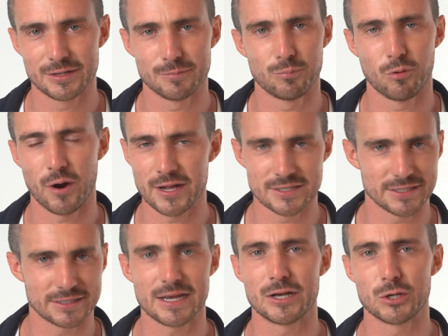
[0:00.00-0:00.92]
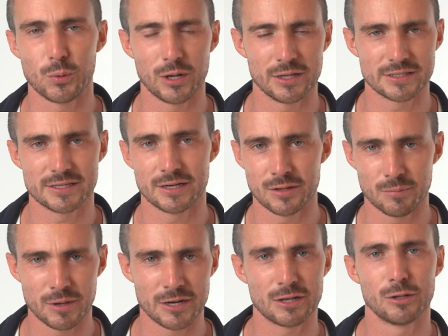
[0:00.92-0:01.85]
brands like Daniel Wellington and the
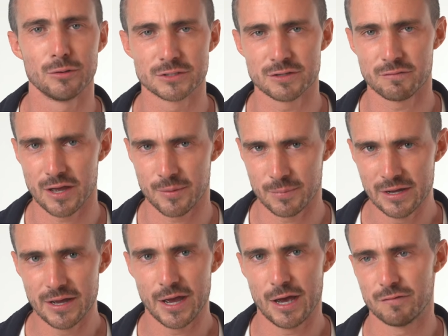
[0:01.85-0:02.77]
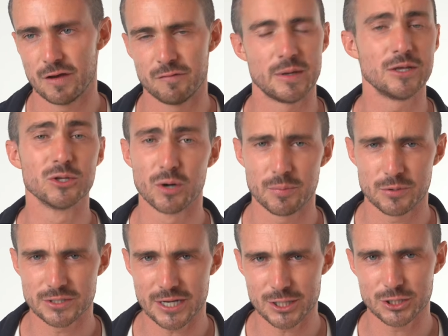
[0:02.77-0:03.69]
many clones of them have made their
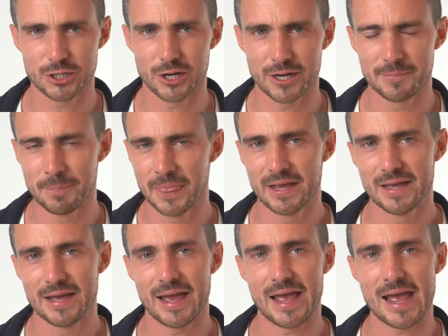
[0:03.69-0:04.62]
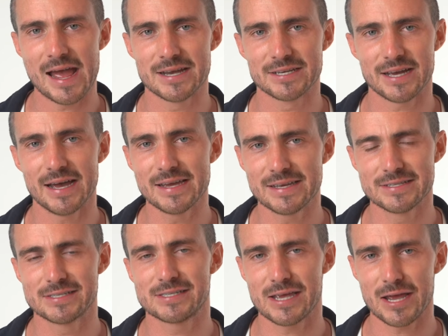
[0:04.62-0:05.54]
reputation on. And I
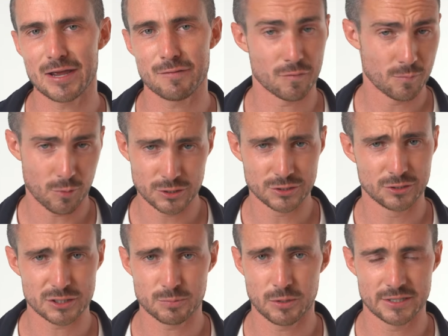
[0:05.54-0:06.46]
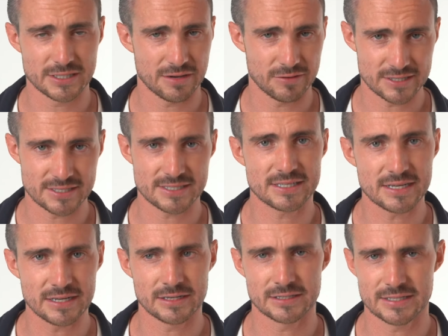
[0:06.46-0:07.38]
can say from personal experience, having
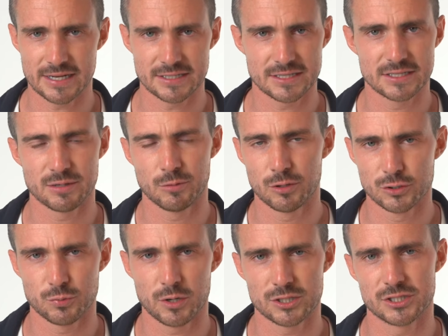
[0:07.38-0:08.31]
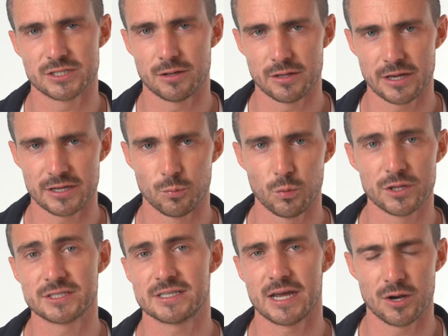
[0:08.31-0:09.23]
seen and tested some of those watches, how they
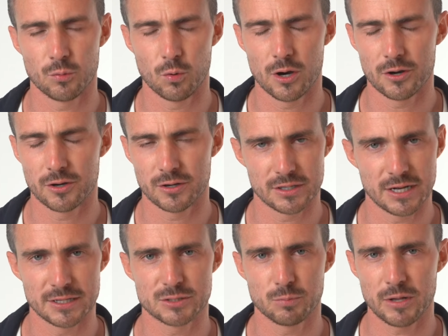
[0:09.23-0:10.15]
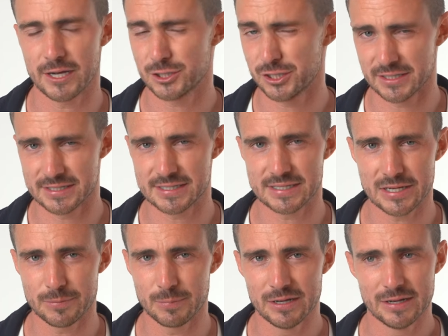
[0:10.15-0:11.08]
withstand water and splashing and
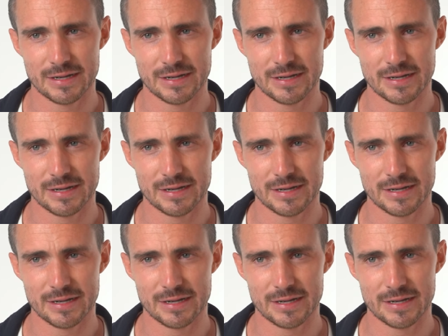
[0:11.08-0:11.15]
steam,